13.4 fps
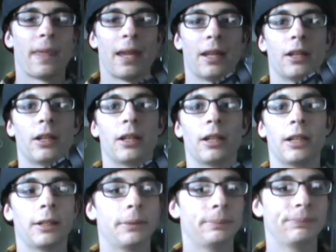And
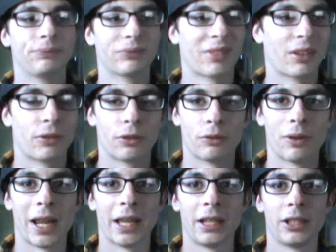for
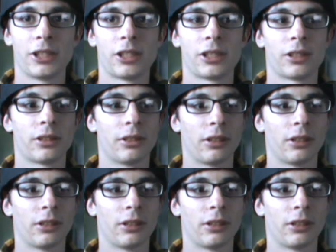range,